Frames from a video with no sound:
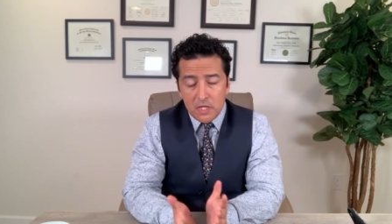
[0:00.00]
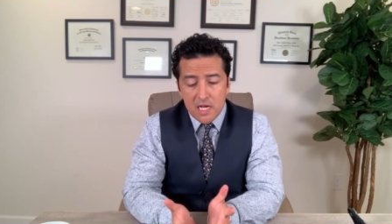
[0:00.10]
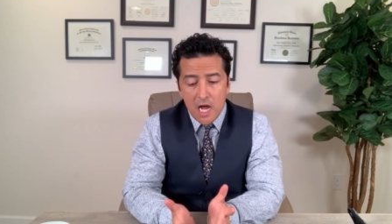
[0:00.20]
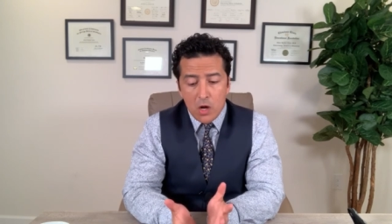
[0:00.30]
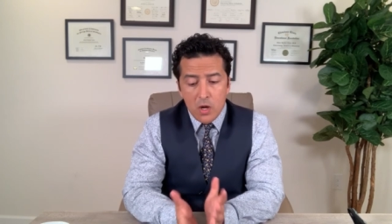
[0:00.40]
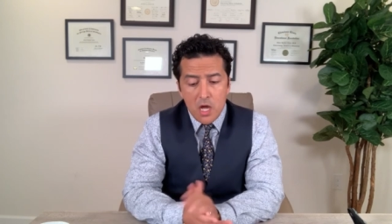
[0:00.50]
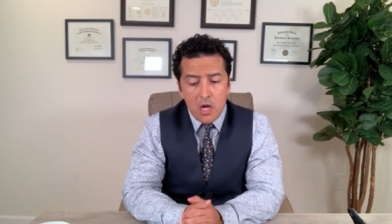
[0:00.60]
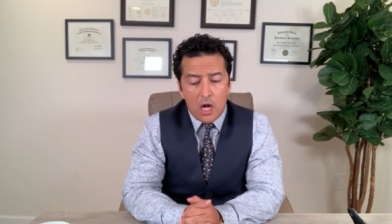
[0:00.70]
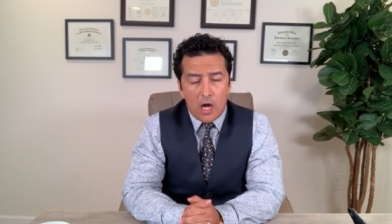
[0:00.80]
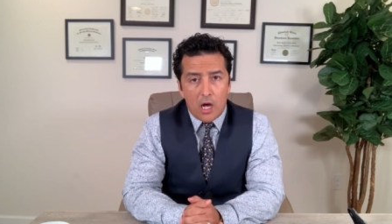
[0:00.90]
Now,
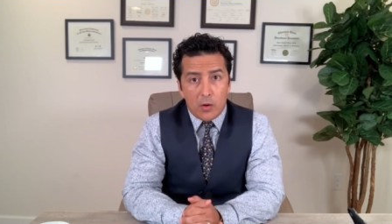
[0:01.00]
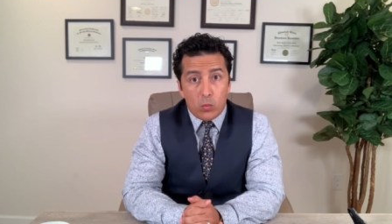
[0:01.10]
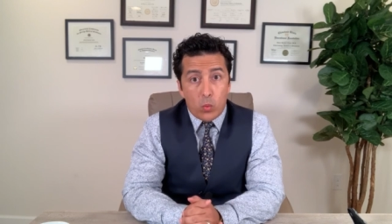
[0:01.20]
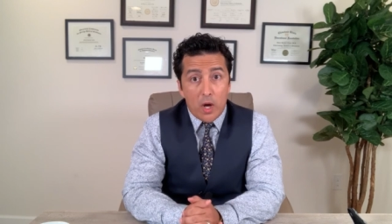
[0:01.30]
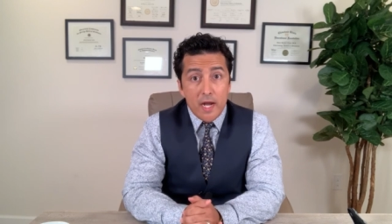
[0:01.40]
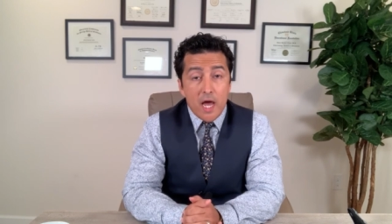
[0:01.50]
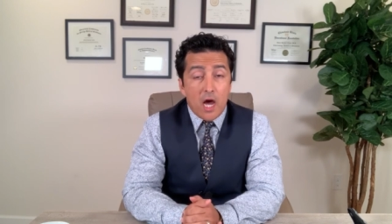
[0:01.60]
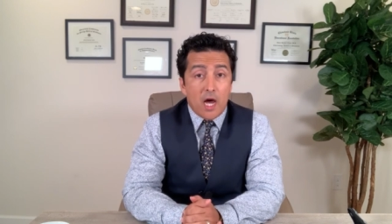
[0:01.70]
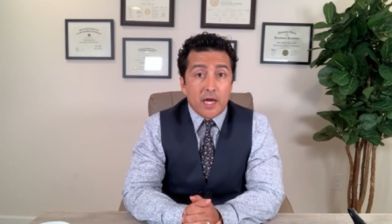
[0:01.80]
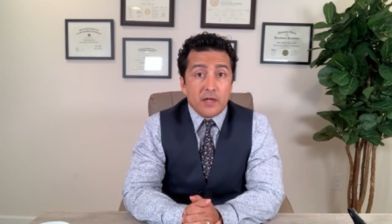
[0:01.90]
uh, what
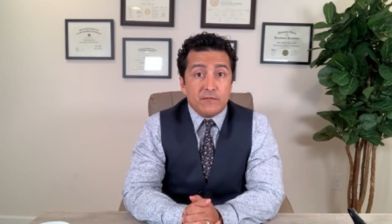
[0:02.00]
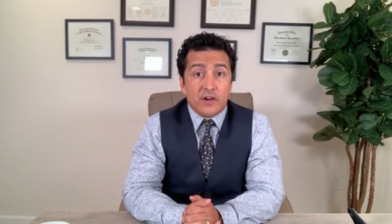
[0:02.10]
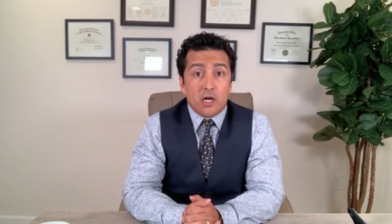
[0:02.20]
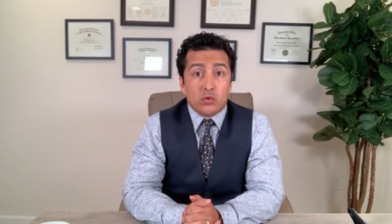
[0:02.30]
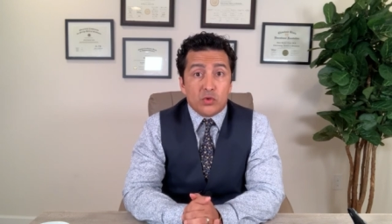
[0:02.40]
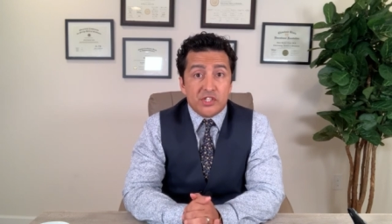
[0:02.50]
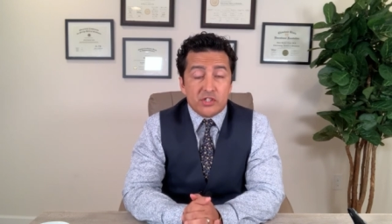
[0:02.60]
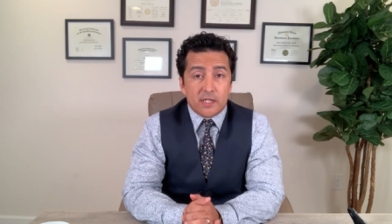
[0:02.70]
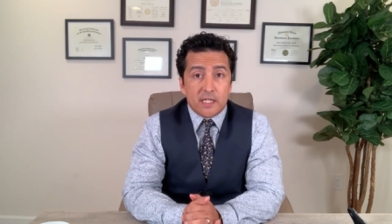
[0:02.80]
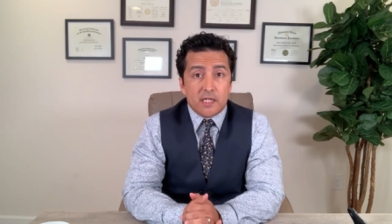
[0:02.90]
I found
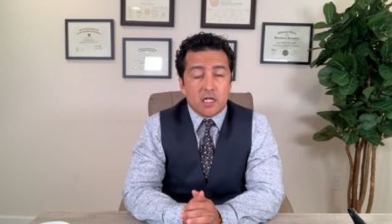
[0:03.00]
recently,